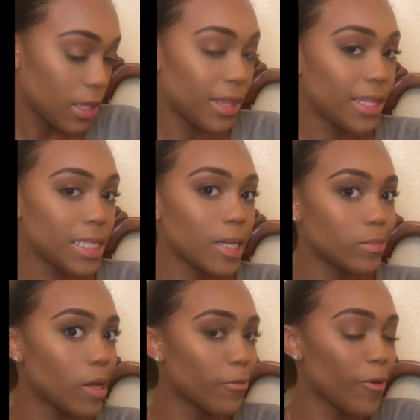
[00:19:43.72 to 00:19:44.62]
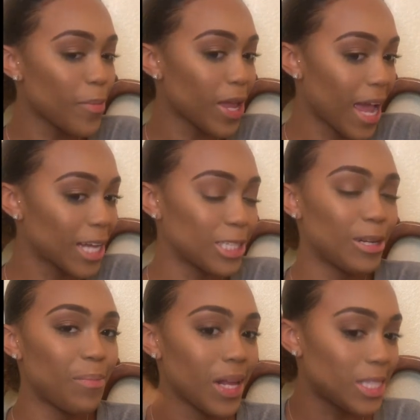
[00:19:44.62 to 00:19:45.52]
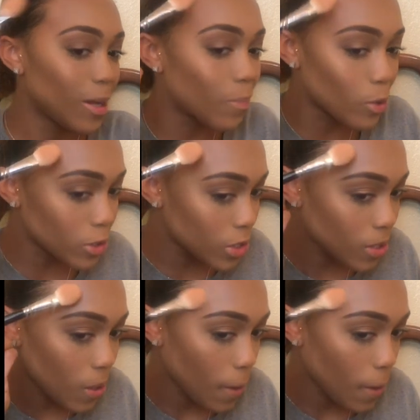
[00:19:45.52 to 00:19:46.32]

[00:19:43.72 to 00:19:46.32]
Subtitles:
Then sometimes by being extra, my temples.